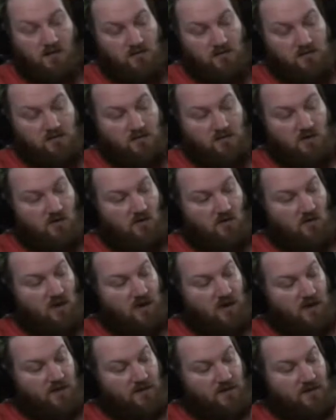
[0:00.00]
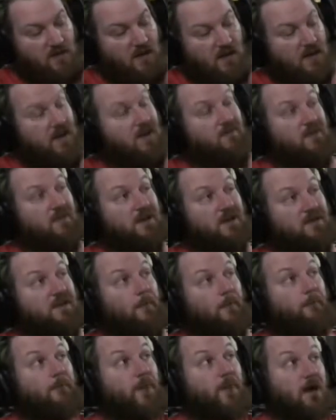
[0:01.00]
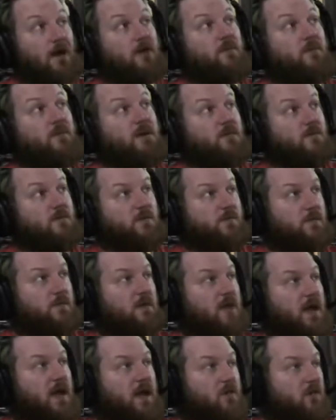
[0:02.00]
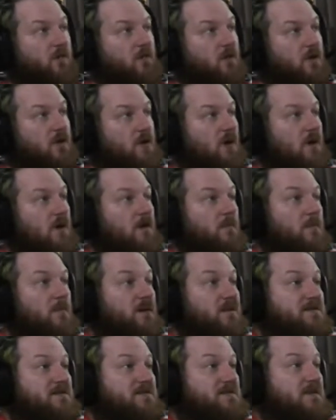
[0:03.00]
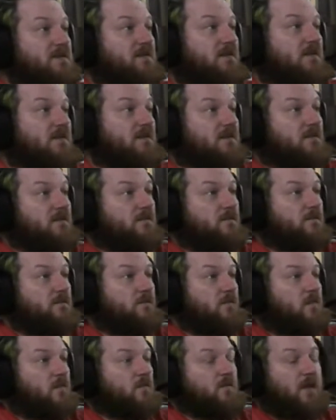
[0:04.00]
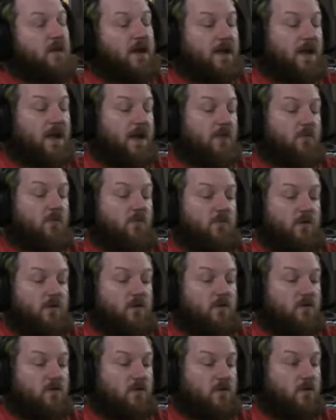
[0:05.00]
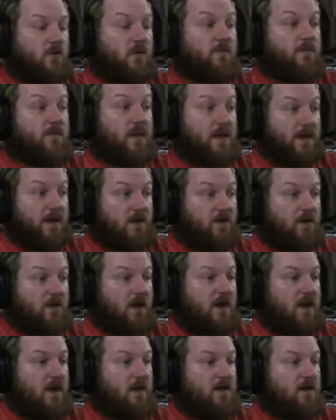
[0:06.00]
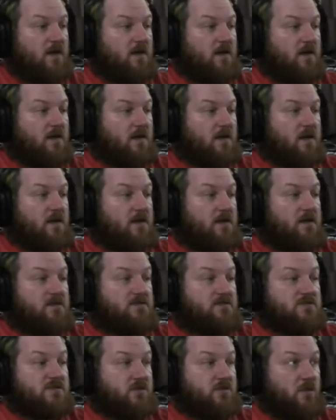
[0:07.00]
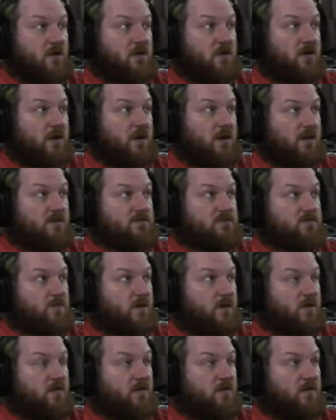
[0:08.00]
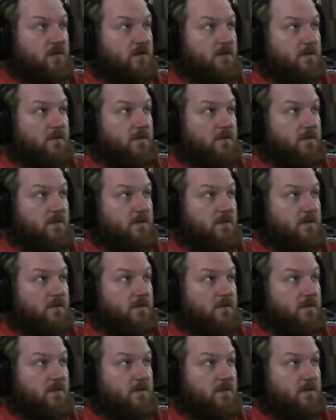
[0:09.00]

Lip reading: So I think I have like the bare minimum cable, but it's still, my cable bill with my internet is $200 a month.